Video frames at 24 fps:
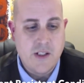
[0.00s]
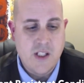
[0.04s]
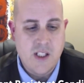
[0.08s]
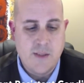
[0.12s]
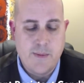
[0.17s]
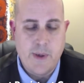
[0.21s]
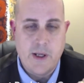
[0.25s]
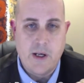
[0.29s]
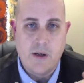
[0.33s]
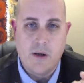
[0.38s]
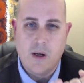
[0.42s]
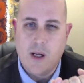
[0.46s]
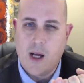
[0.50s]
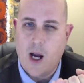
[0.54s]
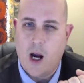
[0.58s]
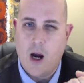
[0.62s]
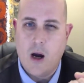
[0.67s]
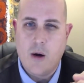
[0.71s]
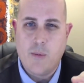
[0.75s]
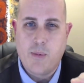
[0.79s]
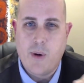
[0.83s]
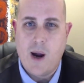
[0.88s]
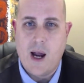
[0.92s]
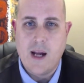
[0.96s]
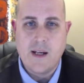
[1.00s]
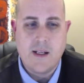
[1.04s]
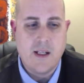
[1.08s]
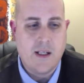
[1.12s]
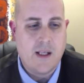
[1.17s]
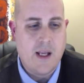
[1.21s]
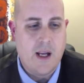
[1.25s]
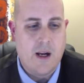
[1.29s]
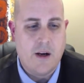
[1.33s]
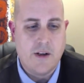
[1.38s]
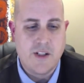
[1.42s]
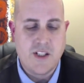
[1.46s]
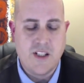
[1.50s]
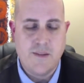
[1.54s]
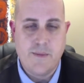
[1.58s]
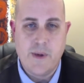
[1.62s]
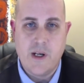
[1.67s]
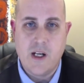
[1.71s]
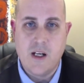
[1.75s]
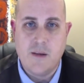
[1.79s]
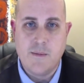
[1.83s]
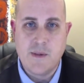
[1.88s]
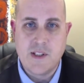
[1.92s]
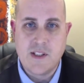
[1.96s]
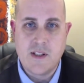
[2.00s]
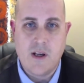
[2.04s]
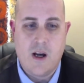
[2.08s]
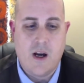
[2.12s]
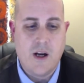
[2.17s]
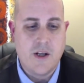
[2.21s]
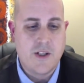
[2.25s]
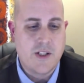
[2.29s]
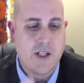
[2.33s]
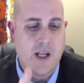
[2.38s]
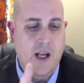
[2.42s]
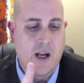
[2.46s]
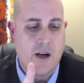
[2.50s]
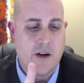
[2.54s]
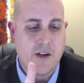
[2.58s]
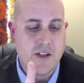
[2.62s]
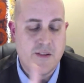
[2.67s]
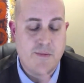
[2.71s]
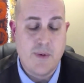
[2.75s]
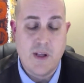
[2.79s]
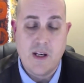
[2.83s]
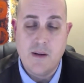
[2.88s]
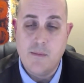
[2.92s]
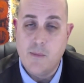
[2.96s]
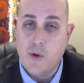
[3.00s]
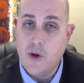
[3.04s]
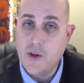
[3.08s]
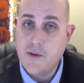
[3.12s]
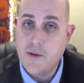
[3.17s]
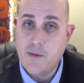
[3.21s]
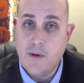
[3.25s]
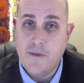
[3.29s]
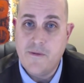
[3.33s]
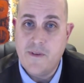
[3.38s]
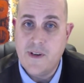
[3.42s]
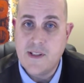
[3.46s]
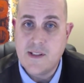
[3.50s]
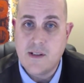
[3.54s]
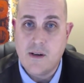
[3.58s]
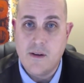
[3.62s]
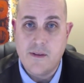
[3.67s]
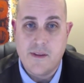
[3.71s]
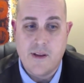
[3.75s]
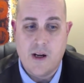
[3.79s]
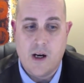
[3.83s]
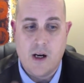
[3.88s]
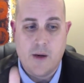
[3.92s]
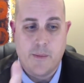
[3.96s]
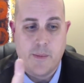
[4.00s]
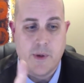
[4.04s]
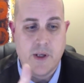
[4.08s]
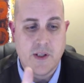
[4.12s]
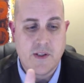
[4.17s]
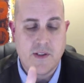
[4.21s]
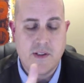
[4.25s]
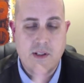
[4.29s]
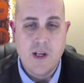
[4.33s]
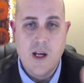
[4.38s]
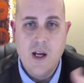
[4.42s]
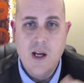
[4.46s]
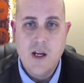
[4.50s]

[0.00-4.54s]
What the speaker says: She's been under chiropractic care. She's been in a massage care. She's been in multiple physical therapists.